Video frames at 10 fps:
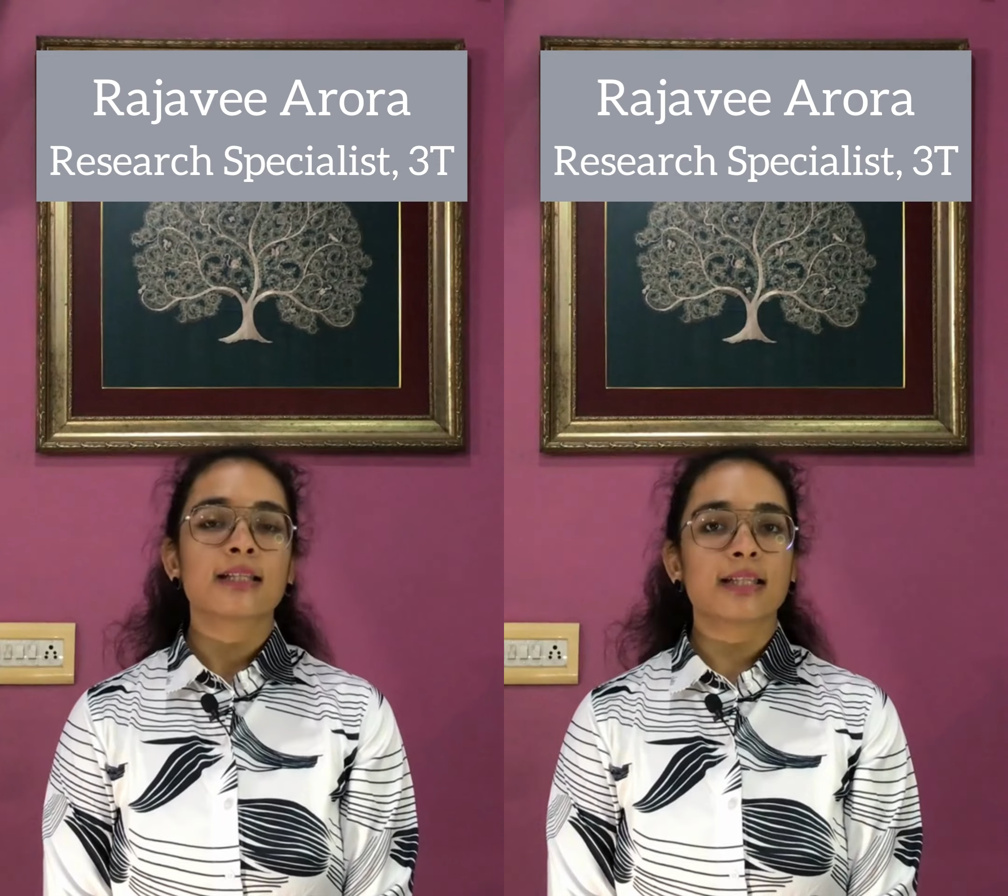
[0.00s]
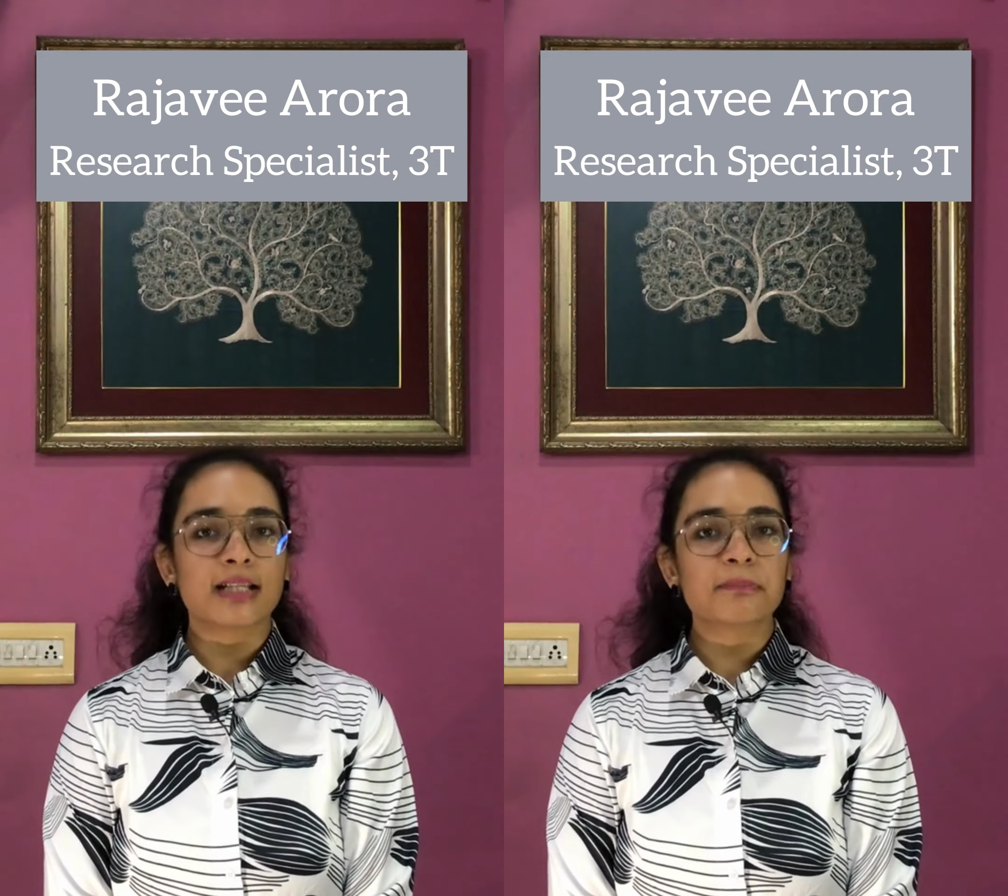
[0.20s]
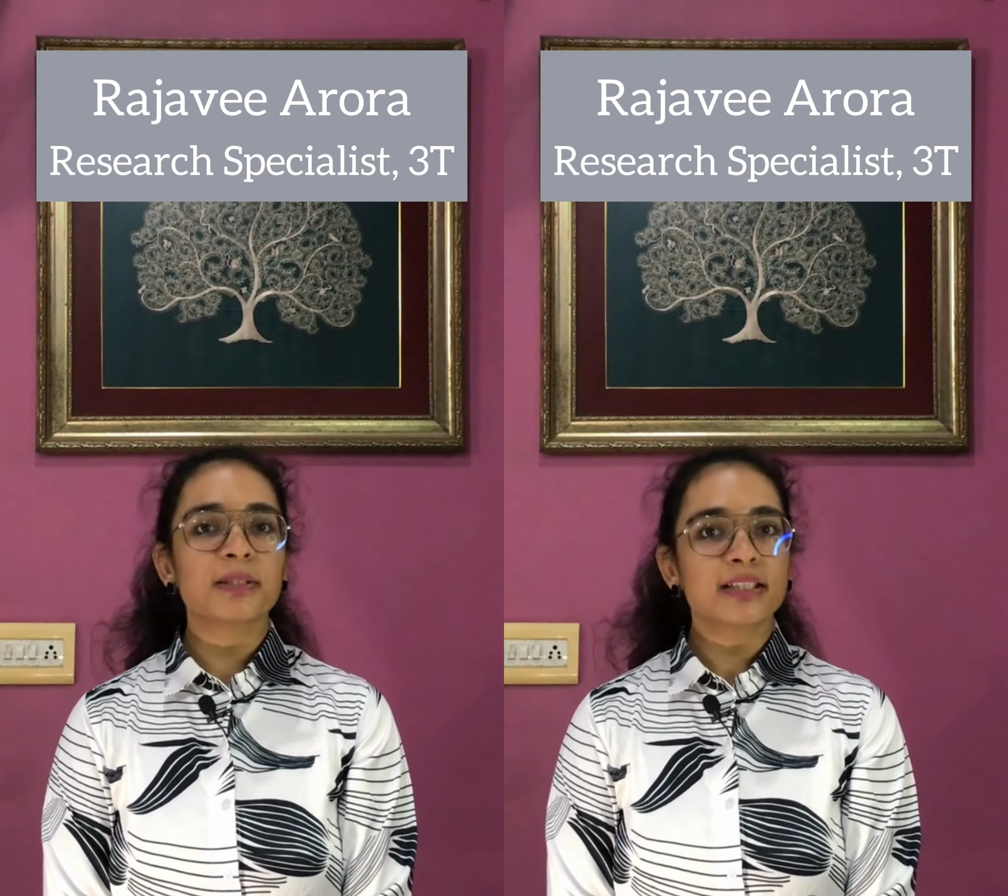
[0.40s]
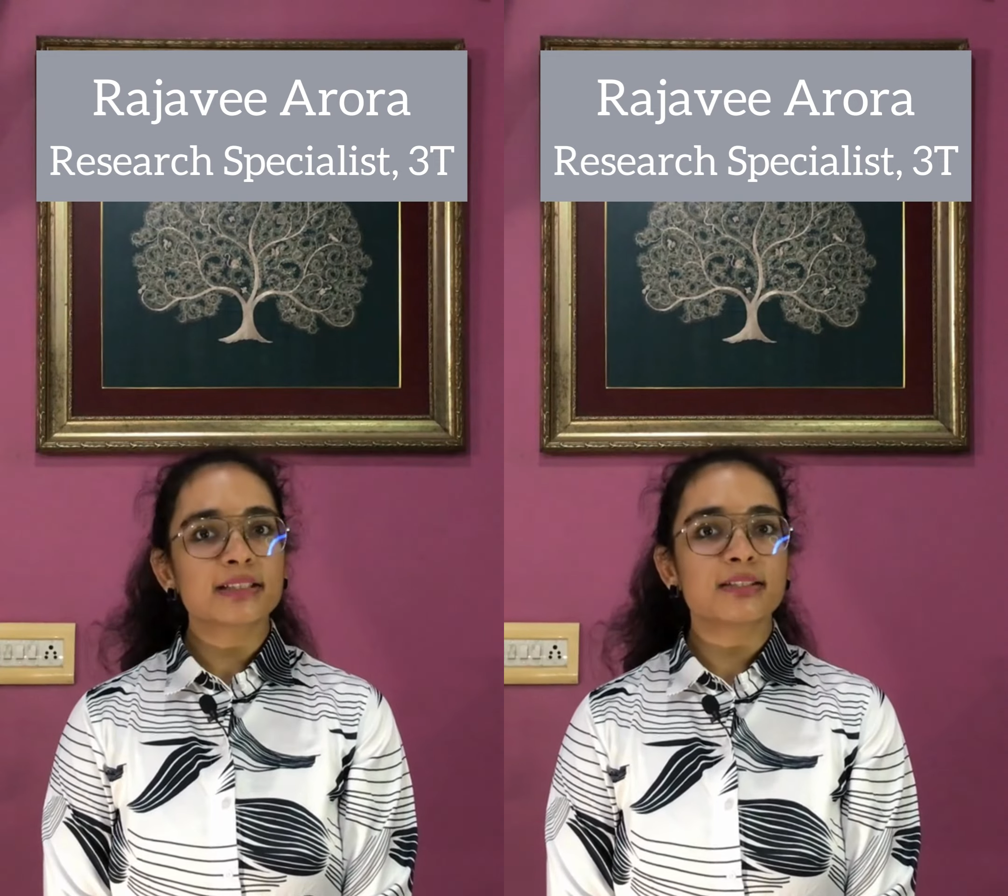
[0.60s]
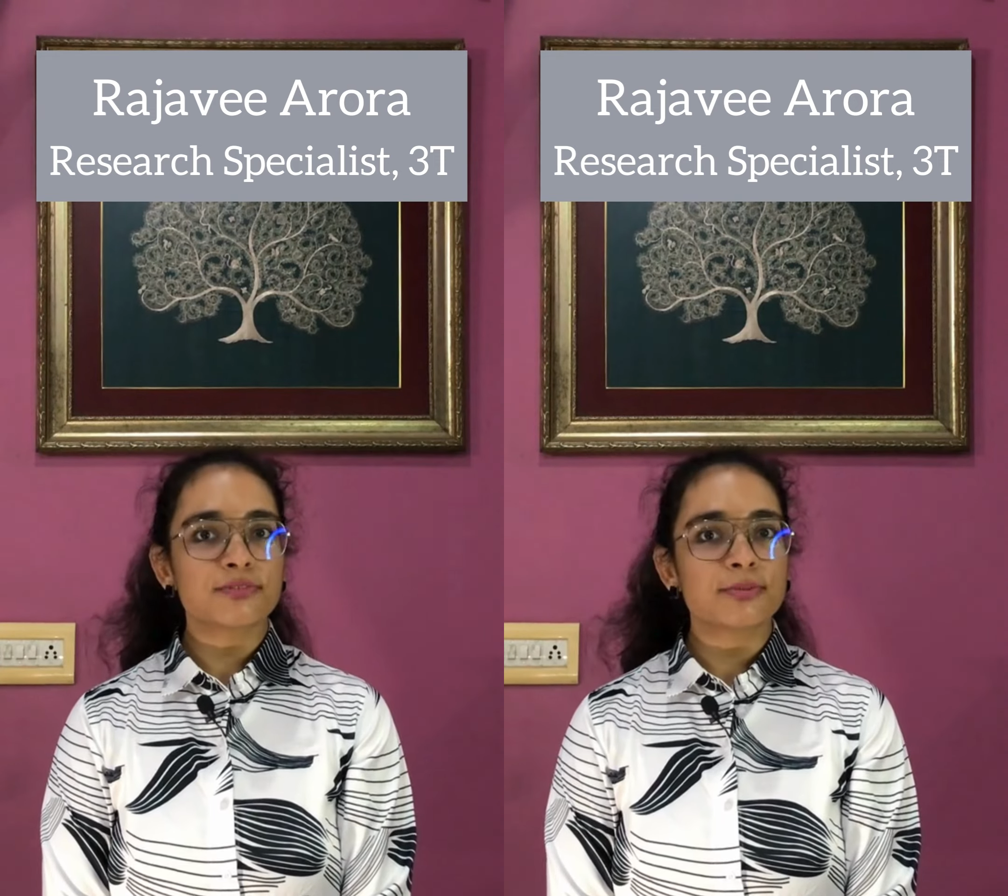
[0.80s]
that make
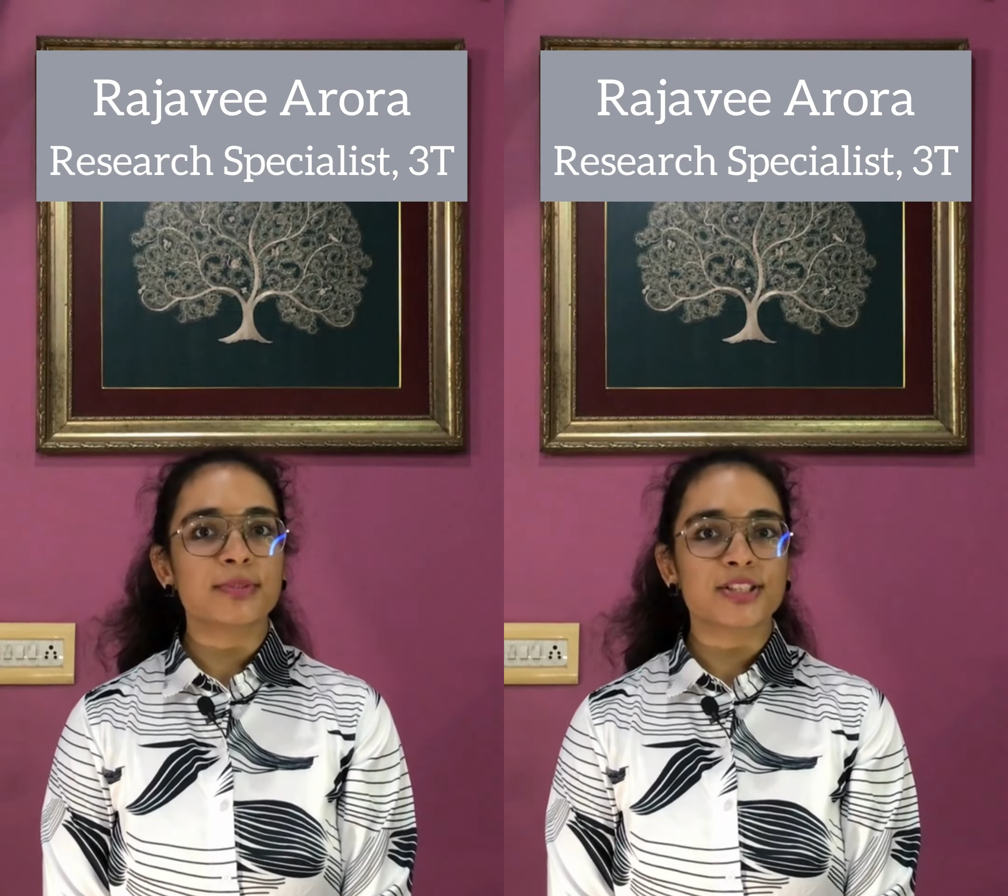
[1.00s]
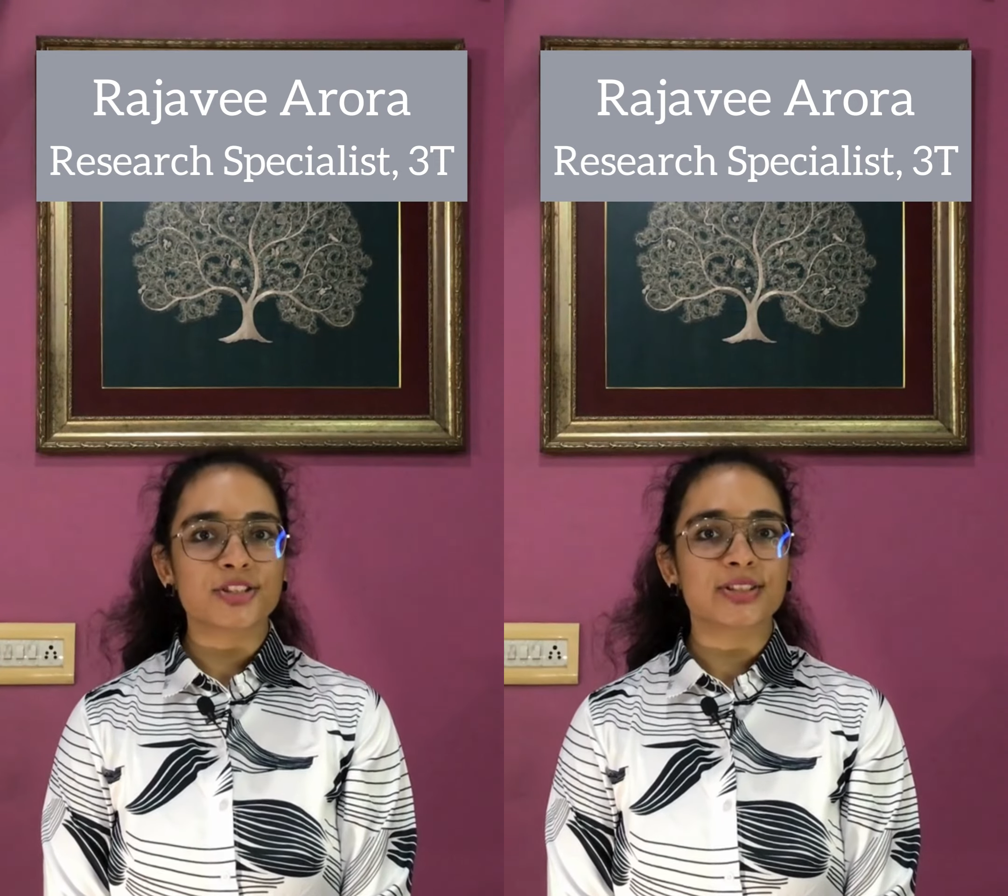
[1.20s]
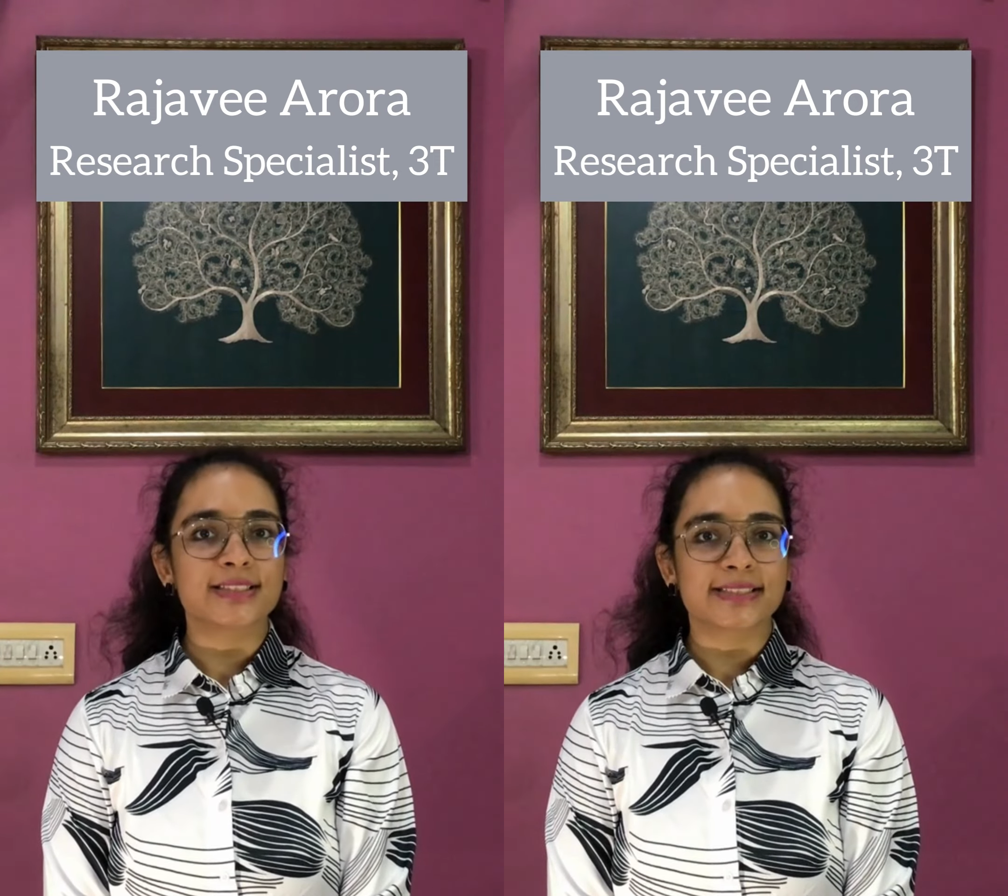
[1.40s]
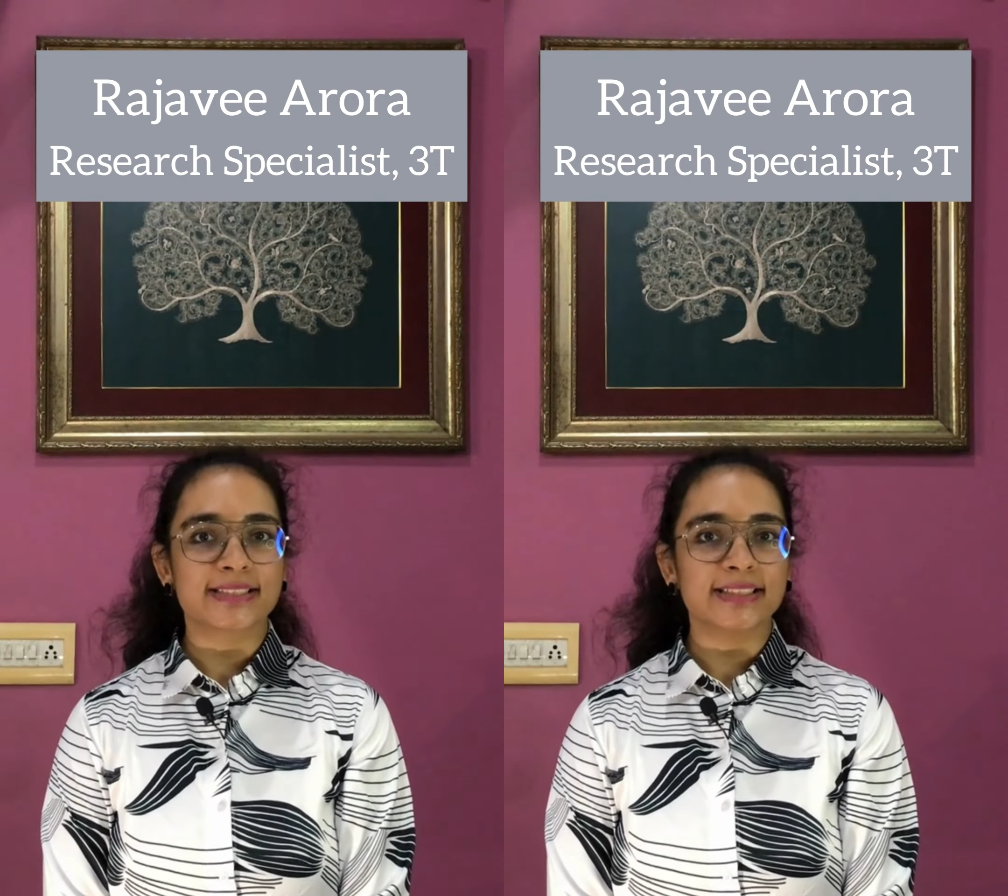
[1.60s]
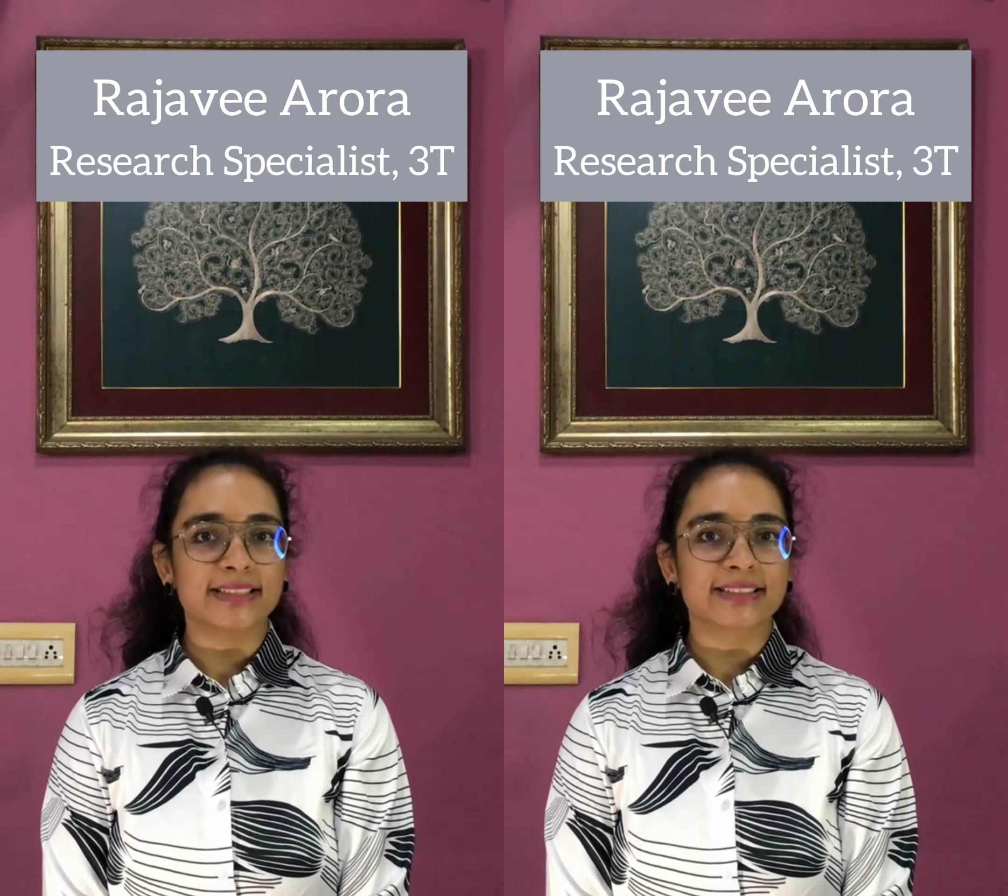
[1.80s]
the information
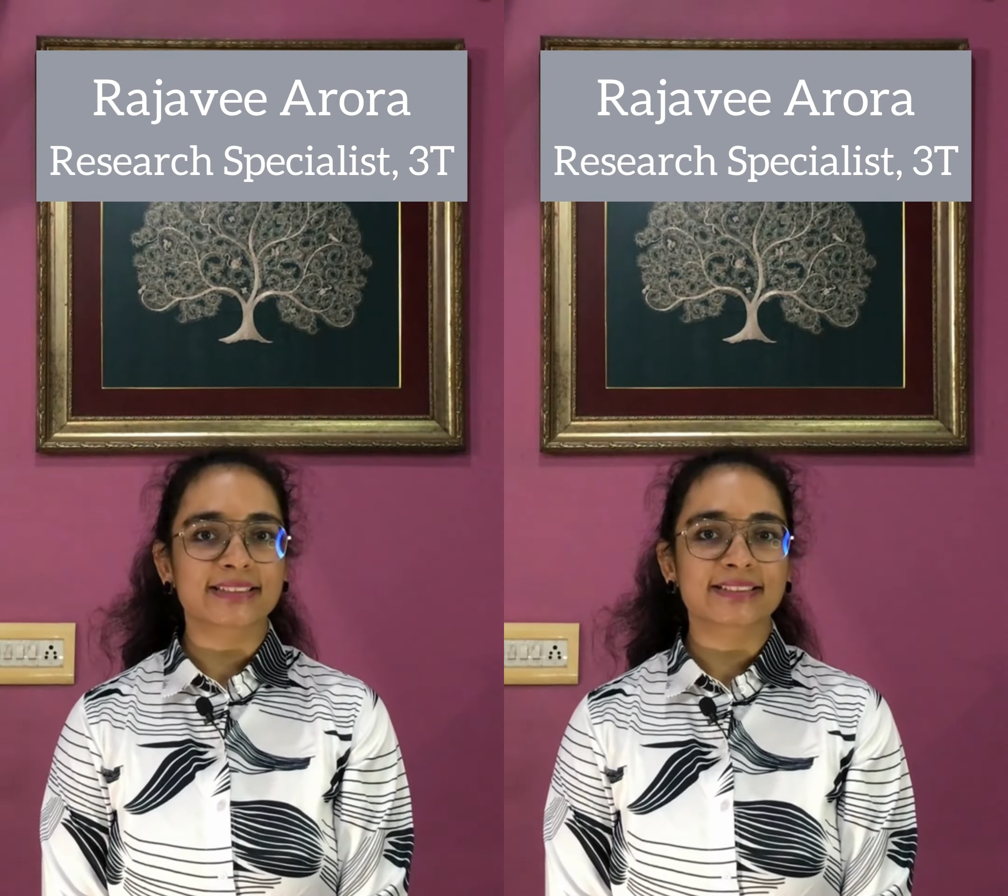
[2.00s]
stick.